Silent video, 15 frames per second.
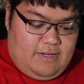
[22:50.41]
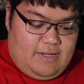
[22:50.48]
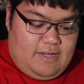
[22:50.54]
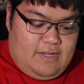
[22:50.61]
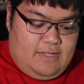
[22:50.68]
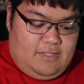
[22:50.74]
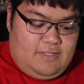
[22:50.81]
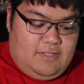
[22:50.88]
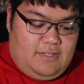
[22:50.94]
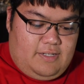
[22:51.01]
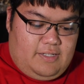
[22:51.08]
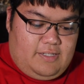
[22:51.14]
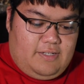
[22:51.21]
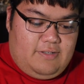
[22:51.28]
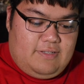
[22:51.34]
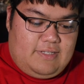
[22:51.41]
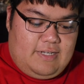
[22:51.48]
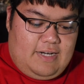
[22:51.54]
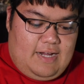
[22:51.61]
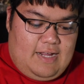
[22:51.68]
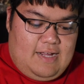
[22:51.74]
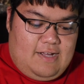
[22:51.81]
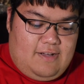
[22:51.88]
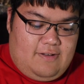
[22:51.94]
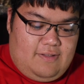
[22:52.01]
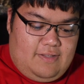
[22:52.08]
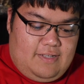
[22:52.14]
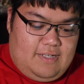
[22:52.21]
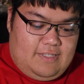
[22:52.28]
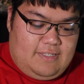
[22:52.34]
And to close it
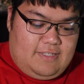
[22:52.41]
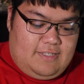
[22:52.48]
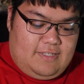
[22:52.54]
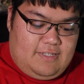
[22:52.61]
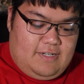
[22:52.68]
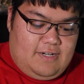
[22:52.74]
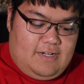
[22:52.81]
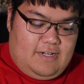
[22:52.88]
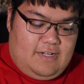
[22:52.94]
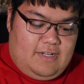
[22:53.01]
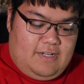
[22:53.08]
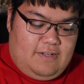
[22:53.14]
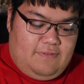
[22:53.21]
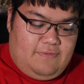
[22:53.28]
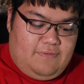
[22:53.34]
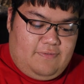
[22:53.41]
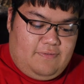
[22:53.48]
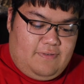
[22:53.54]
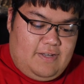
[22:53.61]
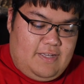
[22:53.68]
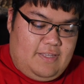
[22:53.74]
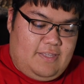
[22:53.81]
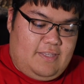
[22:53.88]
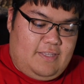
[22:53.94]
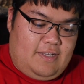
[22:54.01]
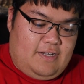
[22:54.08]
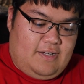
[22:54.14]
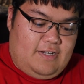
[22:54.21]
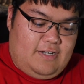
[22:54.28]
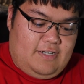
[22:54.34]
out, let's start off with
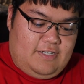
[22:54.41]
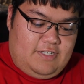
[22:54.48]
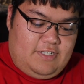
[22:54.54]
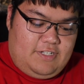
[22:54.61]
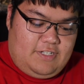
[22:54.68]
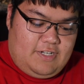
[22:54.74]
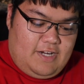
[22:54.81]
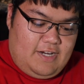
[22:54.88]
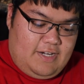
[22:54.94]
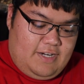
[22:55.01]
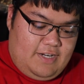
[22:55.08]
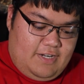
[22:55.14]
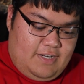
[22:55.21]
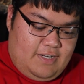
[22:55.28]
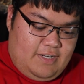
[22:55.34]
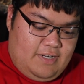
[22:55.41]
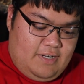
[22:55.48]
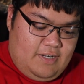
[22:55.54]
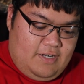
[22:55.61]
our shiny